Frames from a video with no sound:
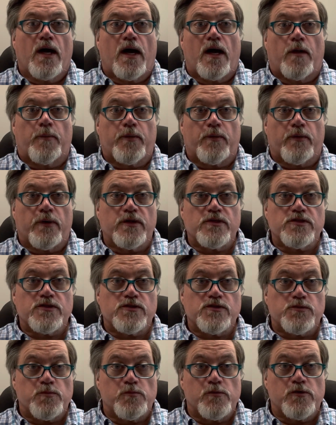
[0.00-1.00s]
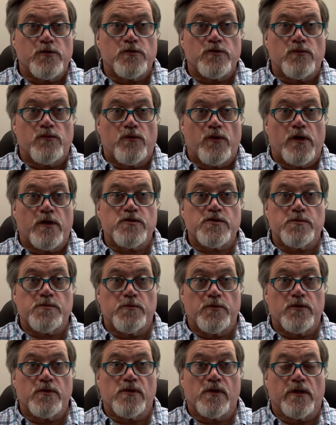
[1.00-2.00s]
operations run
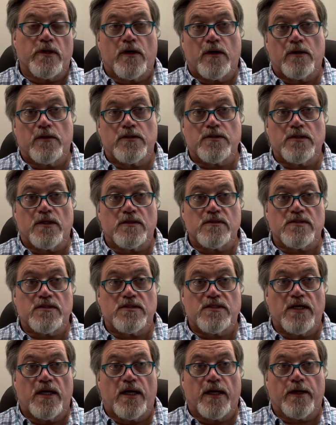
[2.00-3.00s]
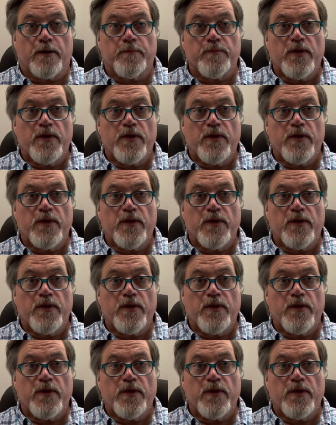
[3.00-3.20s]
smoothly on Tulsa Tech.